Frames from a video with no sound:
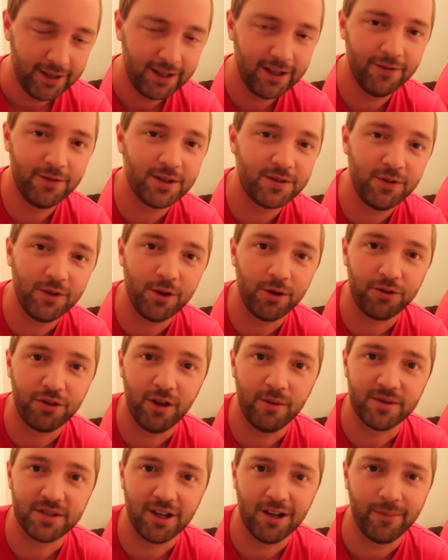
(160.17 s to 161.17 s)
give this video a
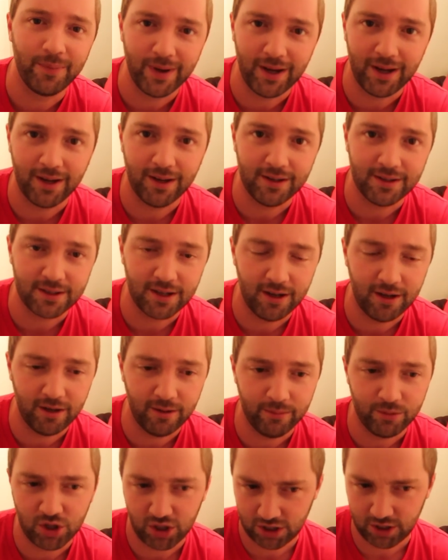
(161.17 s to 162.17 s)
thumbs up, and
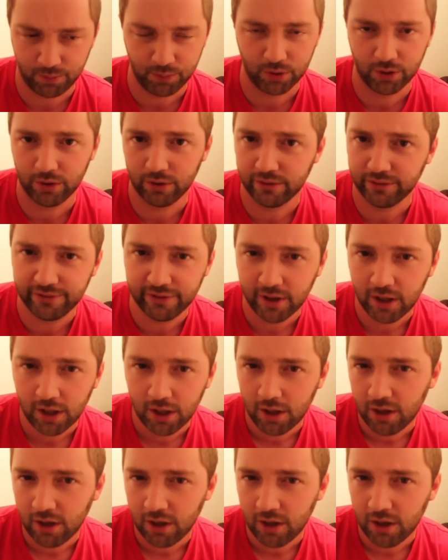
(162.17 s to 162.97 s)
um, just to prove